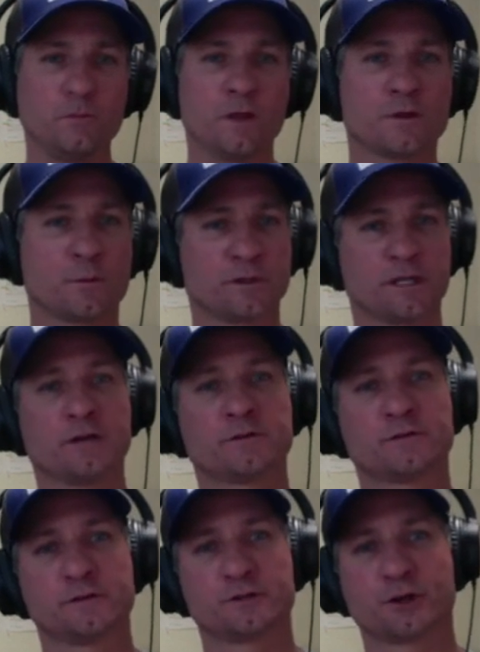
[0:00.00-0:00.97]
the
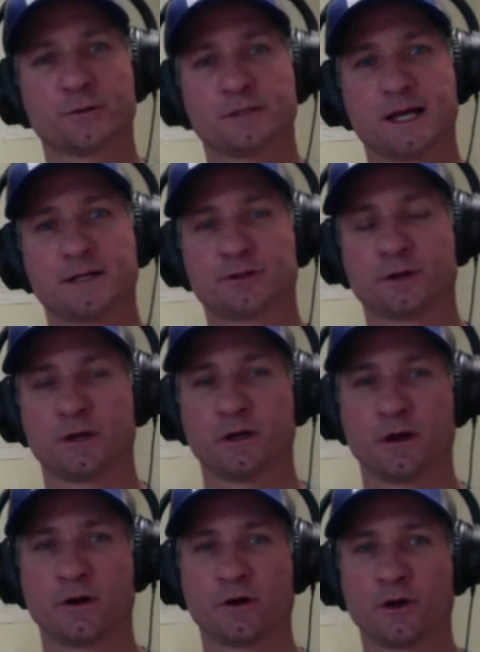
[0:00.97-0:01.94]
particulars of the circumstance are going
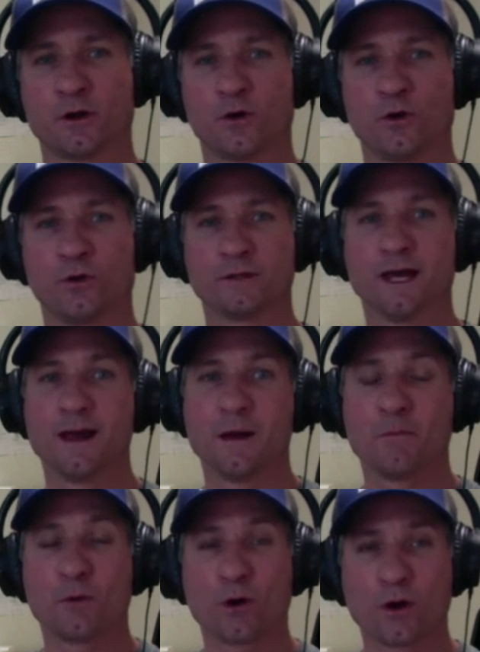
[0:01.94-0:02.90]

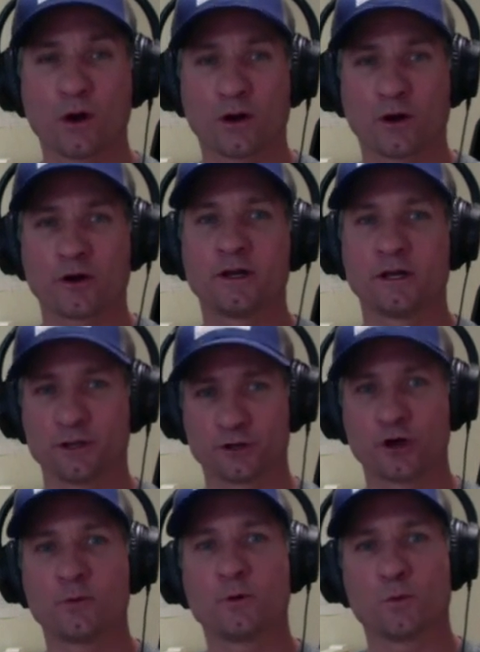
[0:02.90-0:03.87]
to
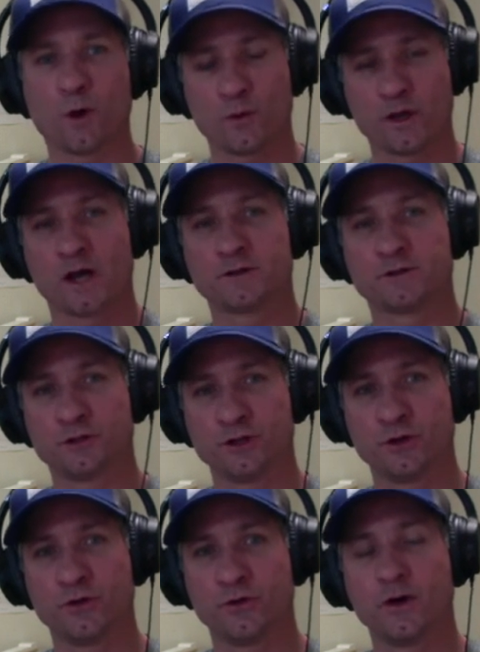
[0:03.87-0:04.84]
determine what we ought to
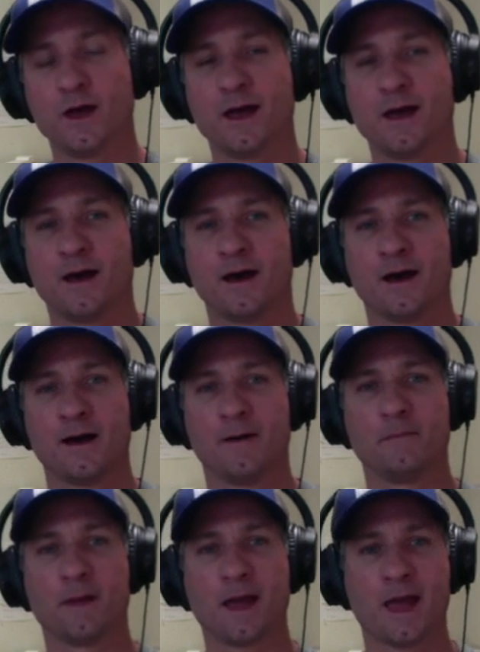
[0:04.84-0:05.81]
do,
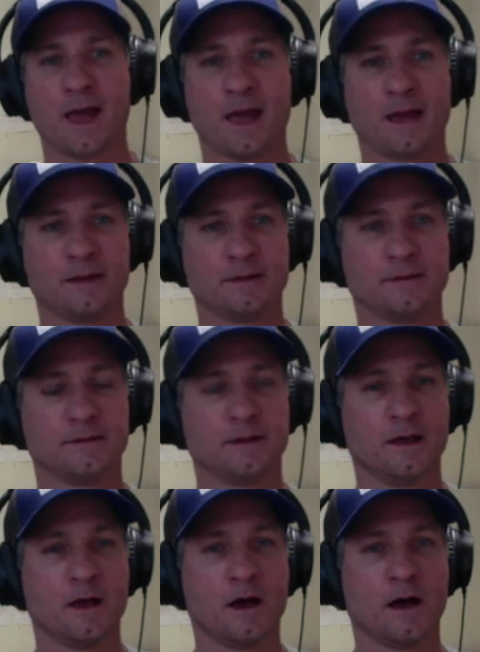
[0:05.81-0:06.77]
and
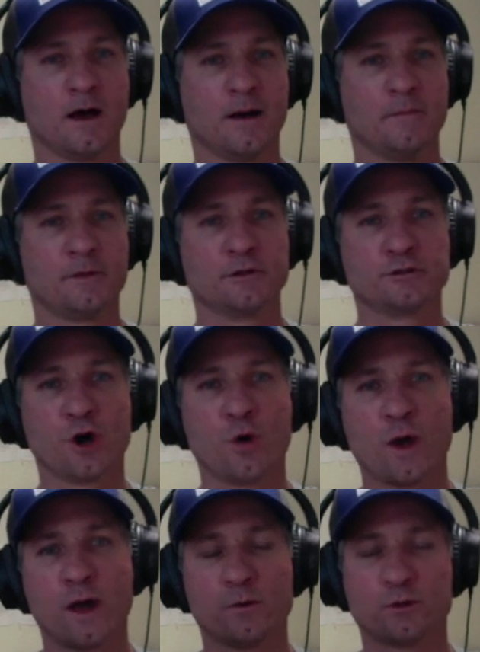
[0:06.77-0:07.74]
there's no
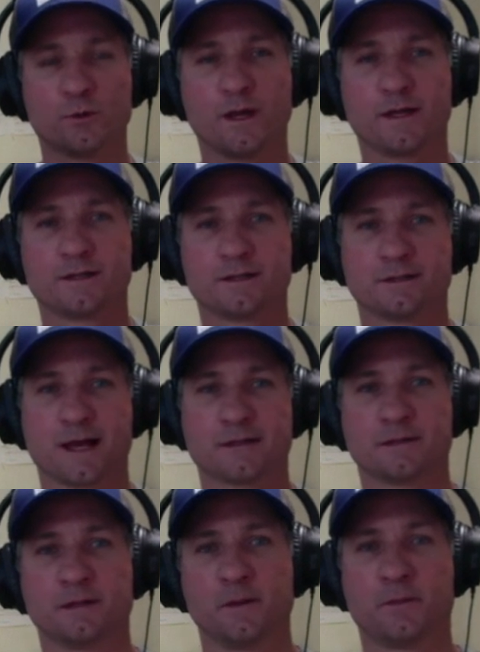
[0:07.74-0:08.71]
way in which we can just
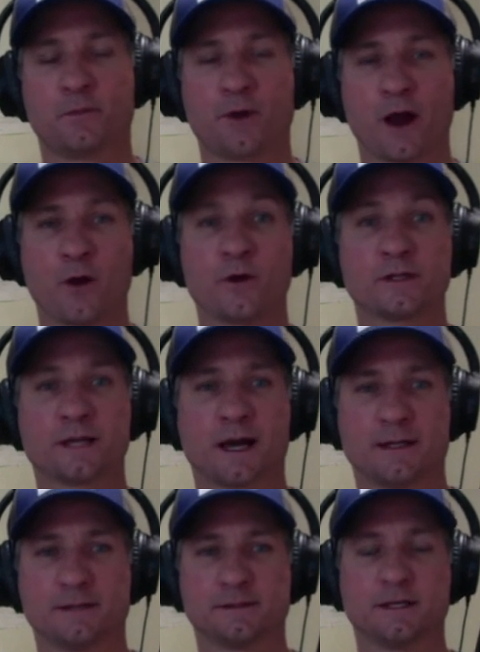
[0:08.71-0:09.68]
lexically
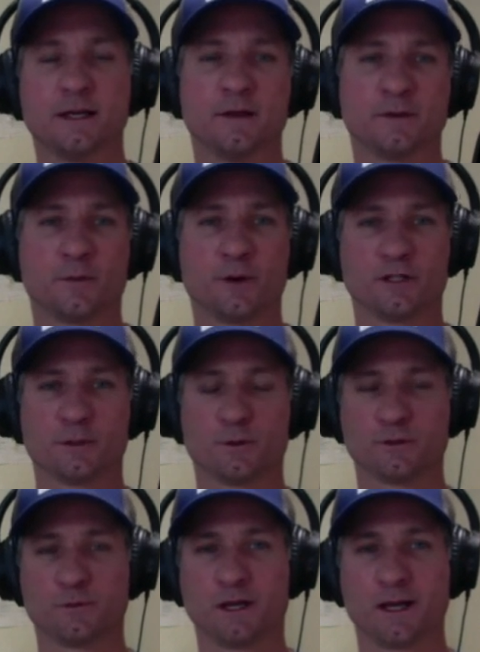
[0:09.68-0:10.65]
prioritize the
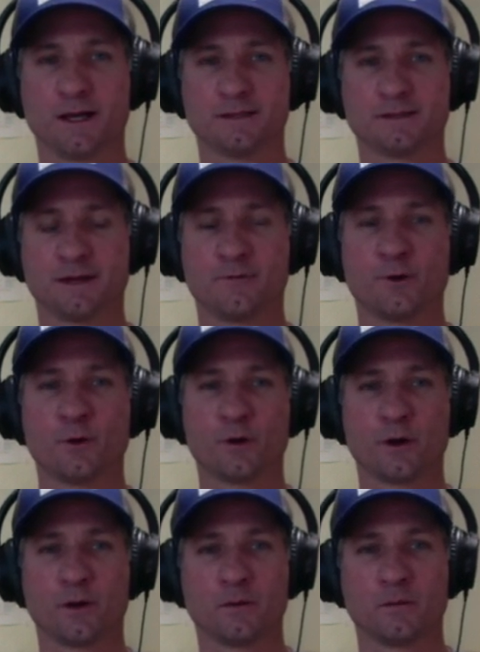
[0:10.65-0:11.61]
principles, because if we were
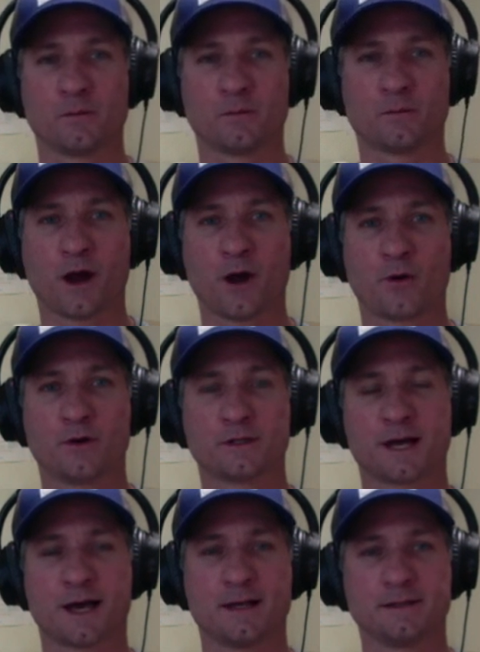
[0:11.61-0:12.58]
to
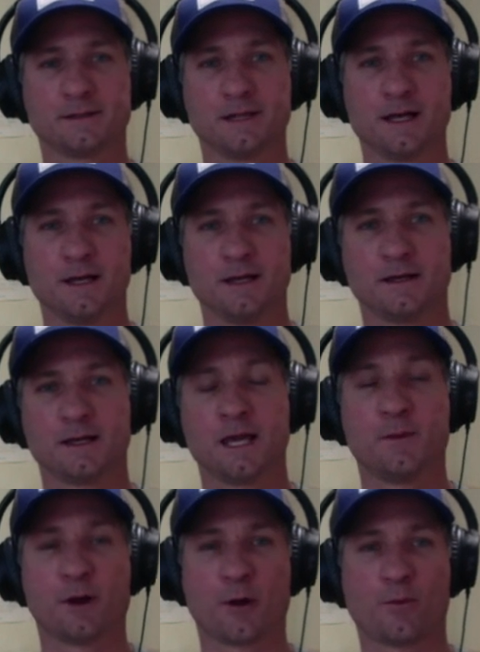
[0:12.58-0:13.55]
prioritize
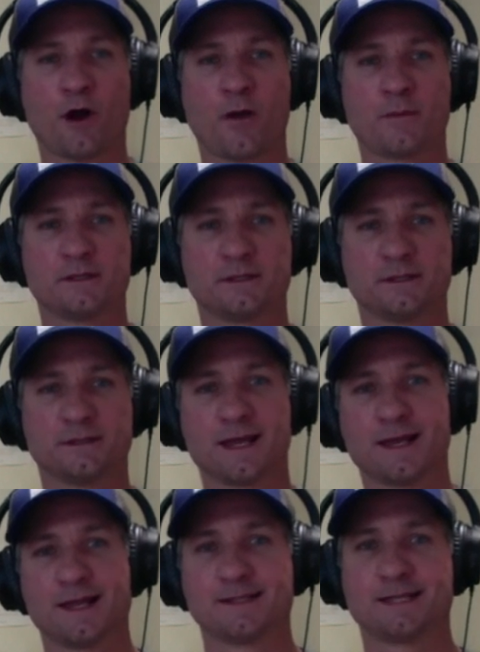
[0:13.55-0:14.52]
keeping our promises,
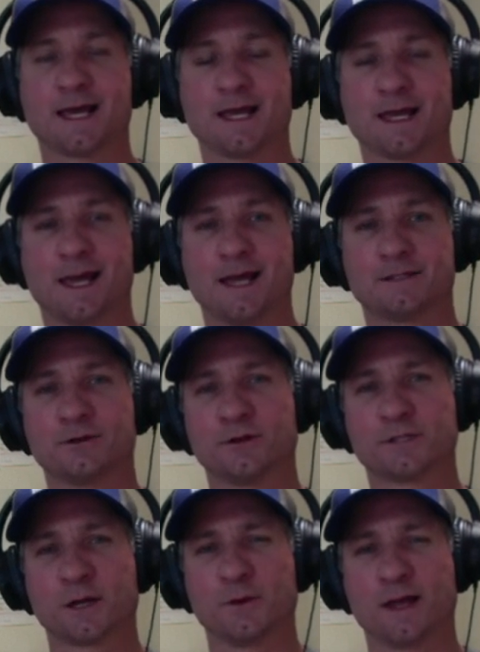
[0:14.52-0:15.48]
then in the second case it
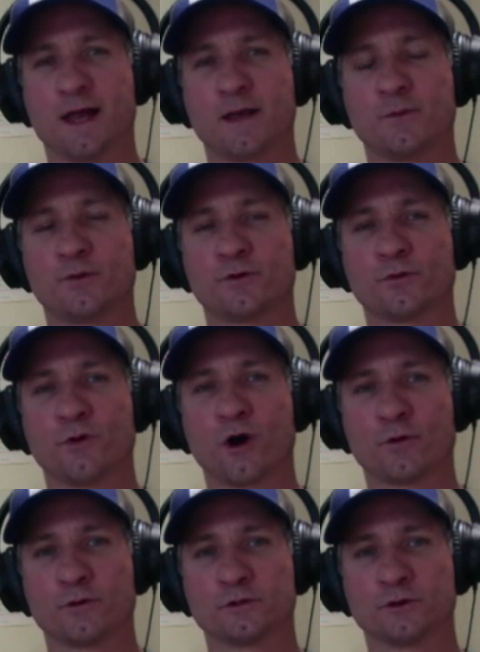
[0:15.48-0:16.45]
looks like we'd end up with the
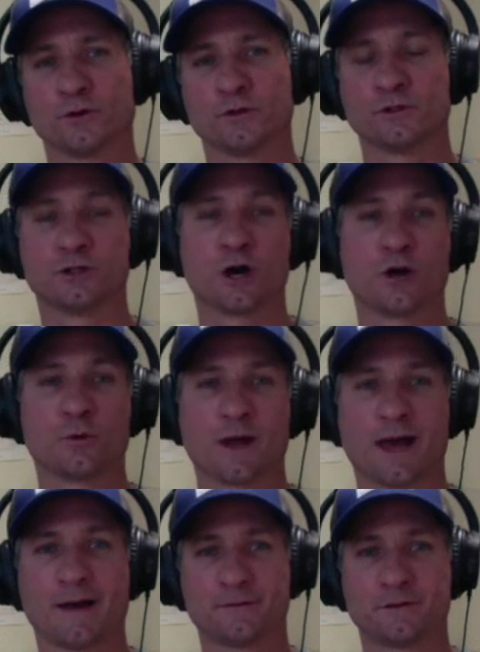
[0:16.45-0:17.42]
wrong result. John would
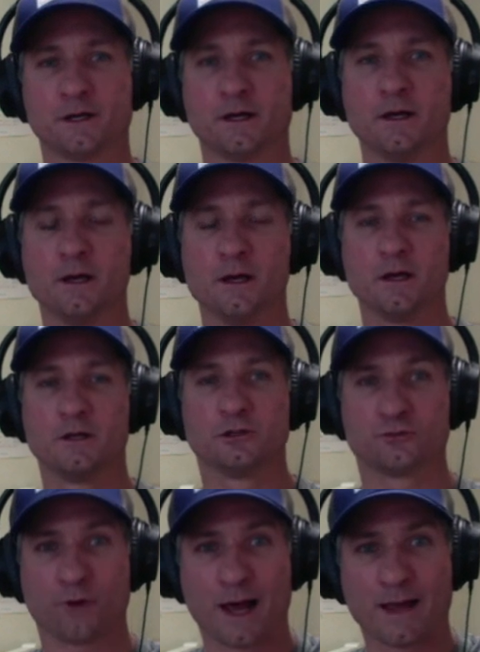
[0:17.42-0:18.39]
have to
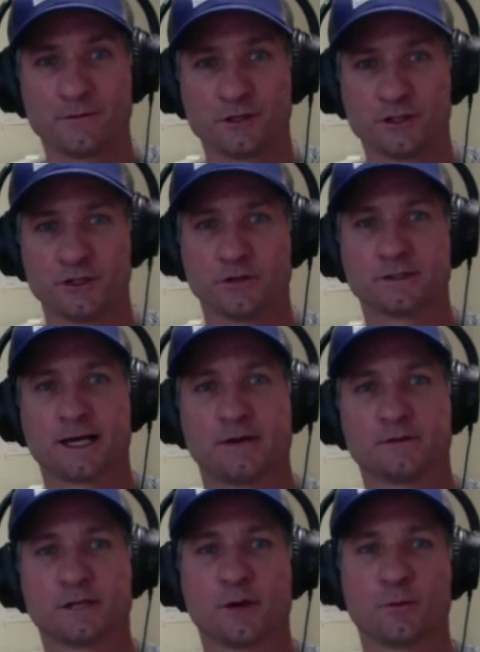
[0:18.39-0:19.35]
drive to Jill's
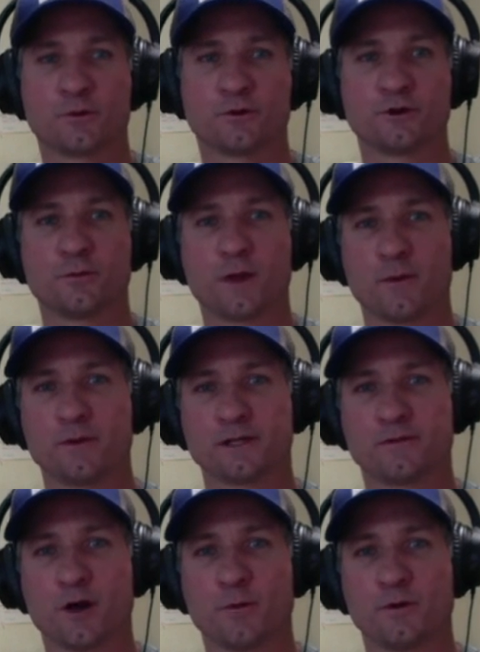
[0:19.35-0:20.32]
house, help with the term paper,
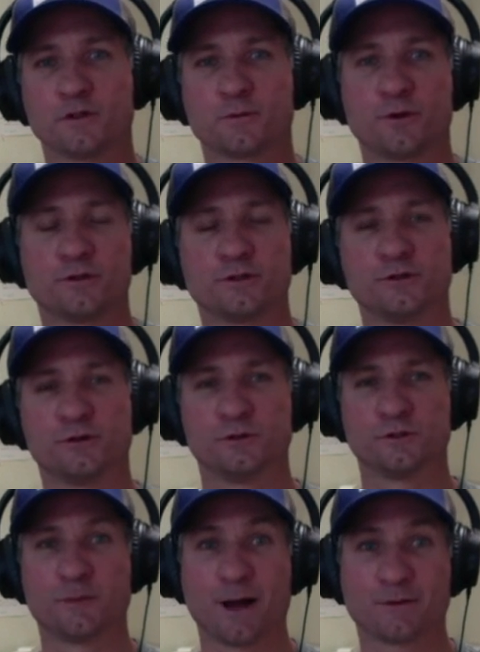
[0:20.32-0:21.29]
instead of helping this person
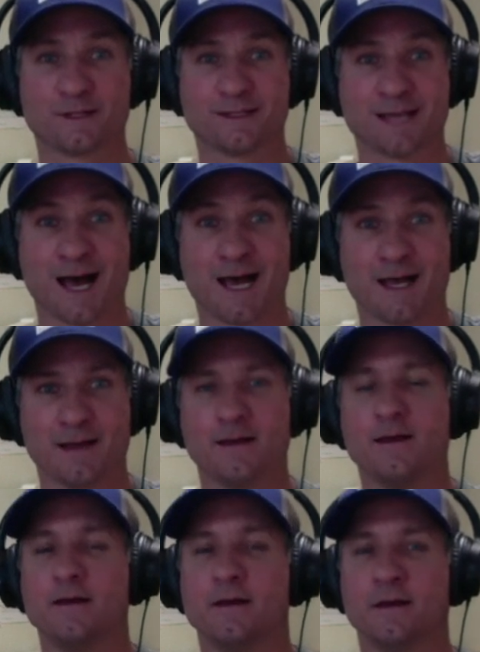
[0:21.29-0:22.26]
who's about to die
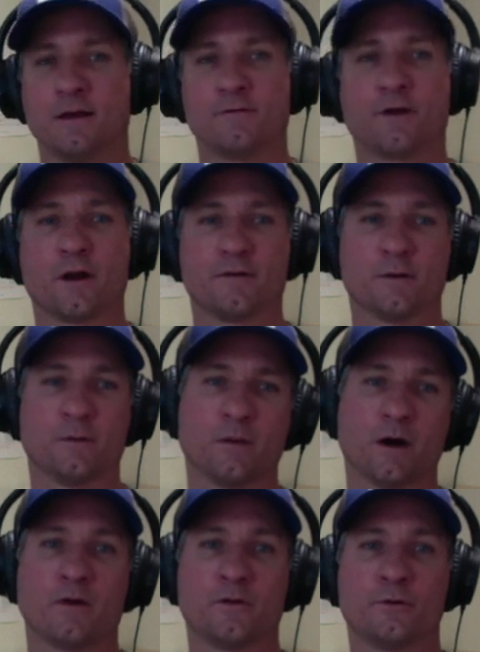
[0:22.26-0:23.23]
in front of him
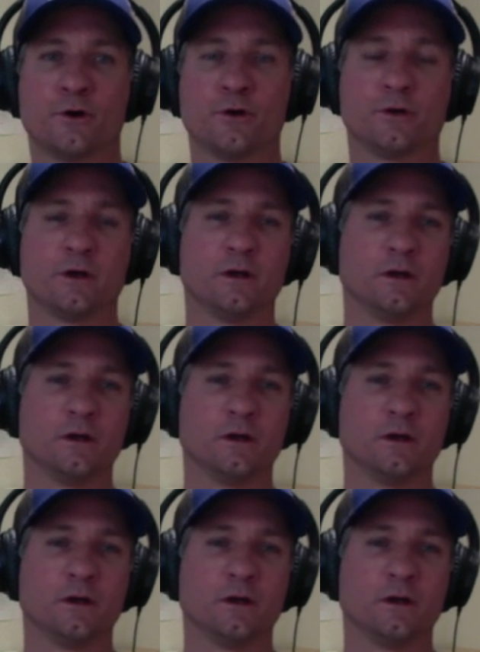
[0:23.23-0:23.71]
on the road.